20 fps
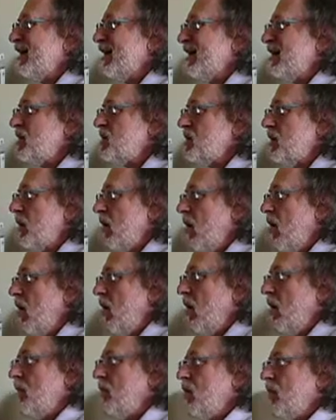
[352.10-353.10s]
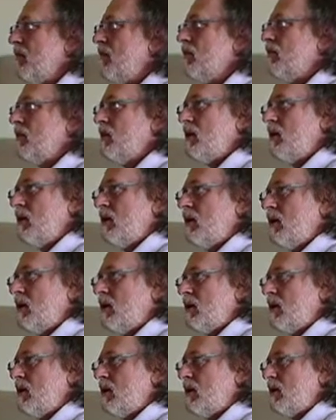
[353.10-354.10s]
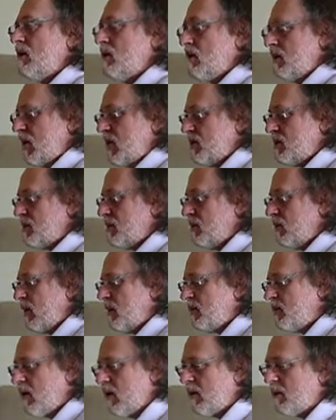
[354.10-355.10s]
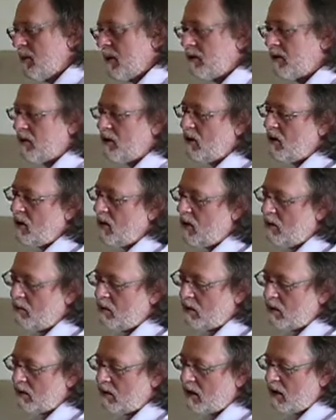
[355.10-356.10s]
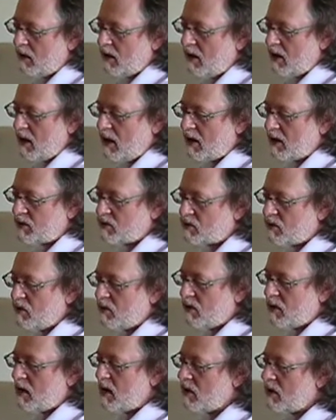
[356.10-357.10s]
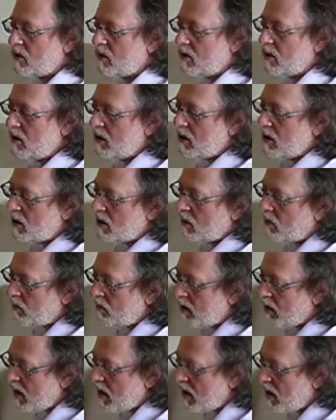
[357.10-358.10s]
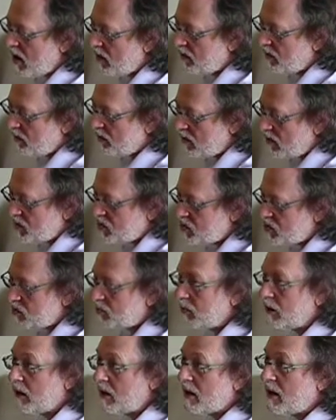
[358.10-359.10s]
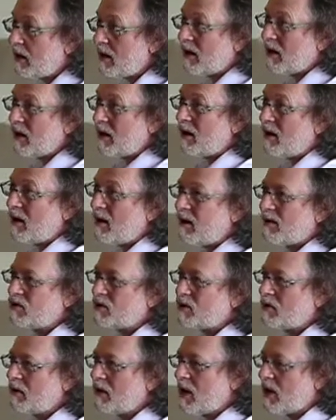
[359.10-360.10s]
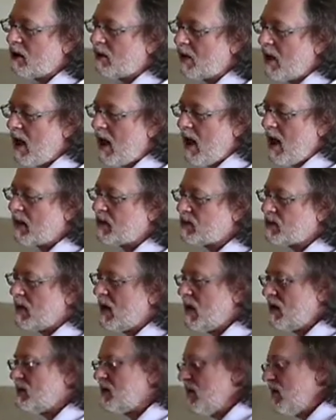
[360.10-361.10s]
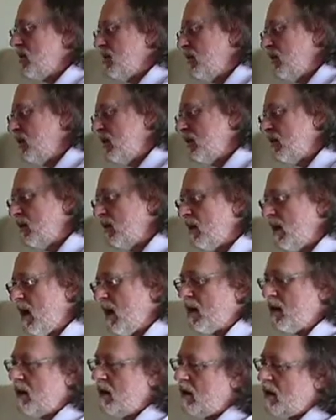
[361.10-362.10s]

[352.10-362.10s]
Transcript: is the hub. Okay, so when I talk about the hub, at a trochanter, we have a splay. Trochanter acts as a unit that